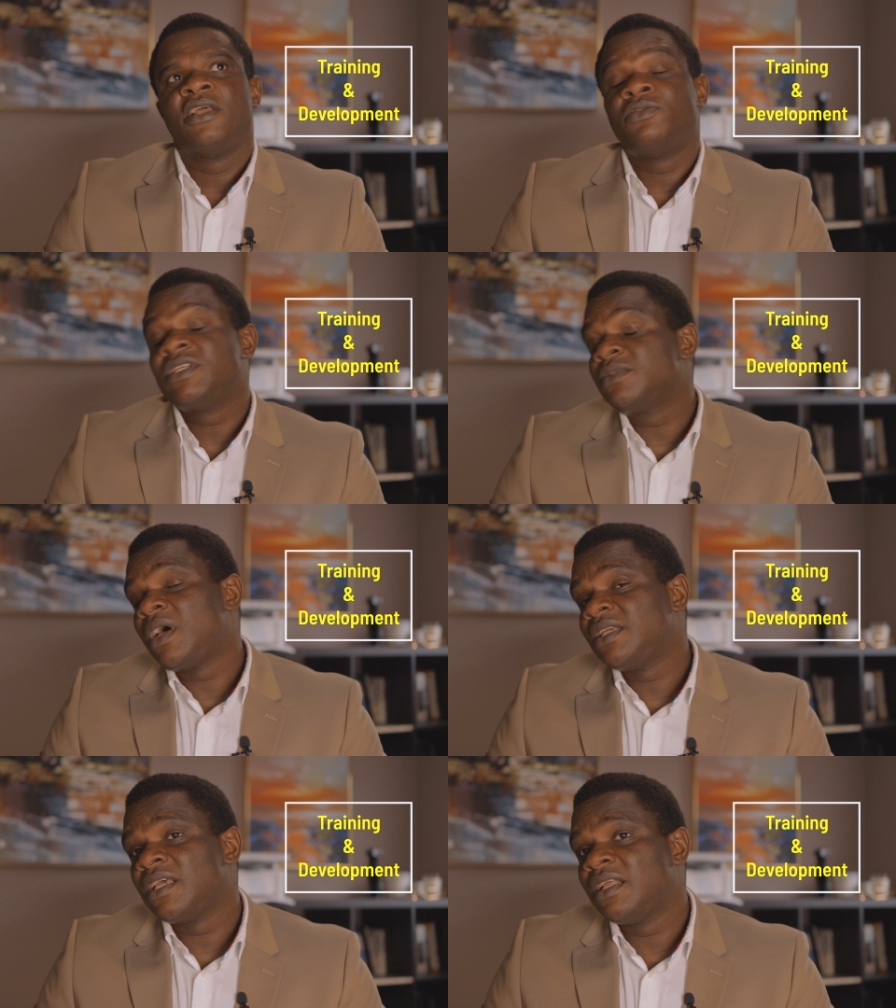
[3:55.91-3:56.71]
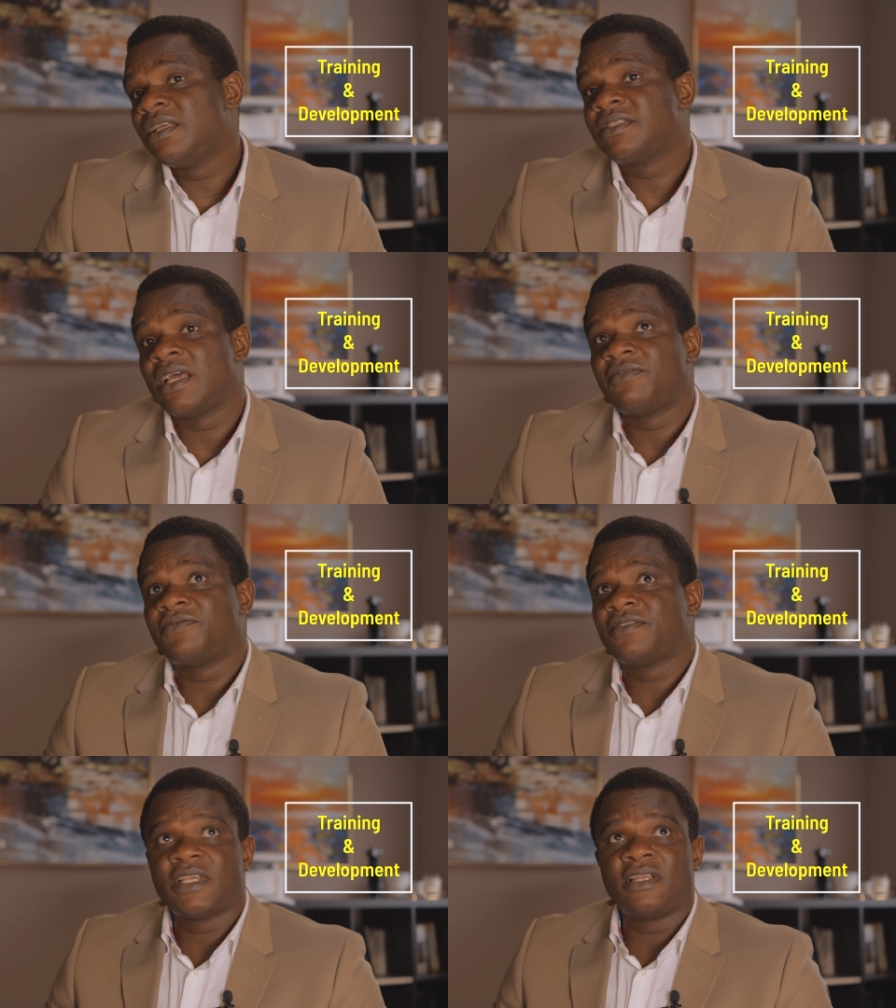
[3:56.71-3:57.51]
The reason why I say this, I've
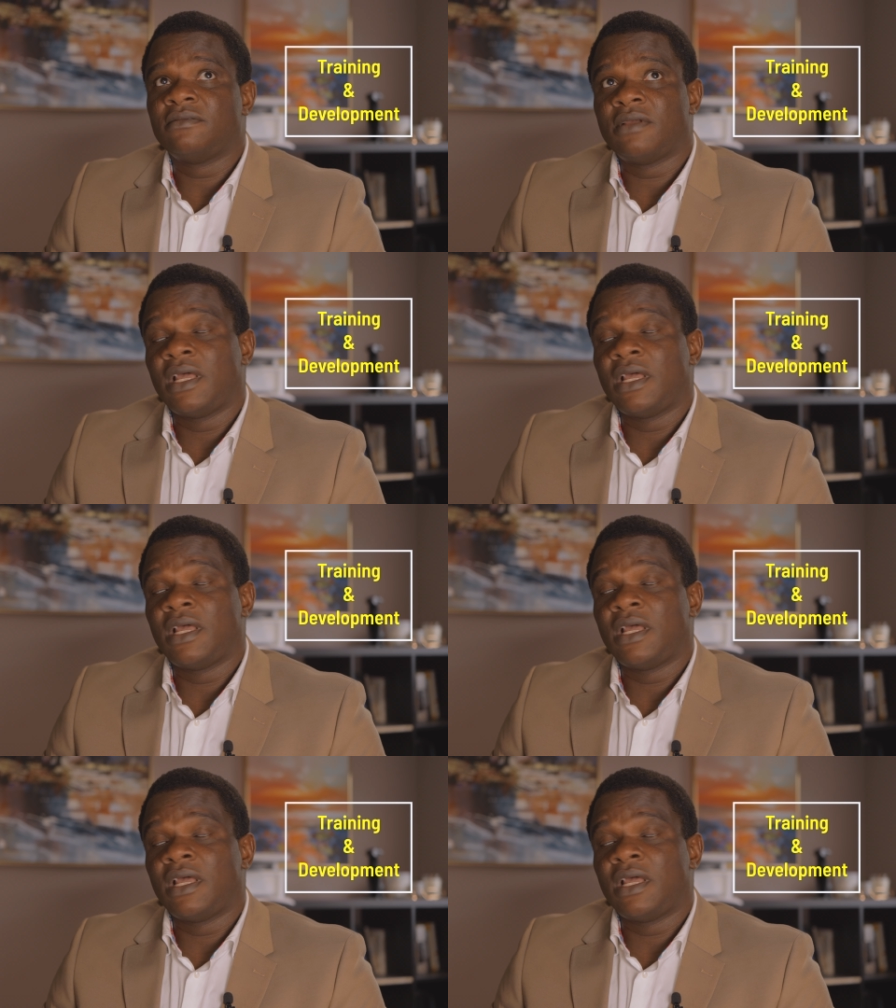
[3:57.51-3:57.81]
seen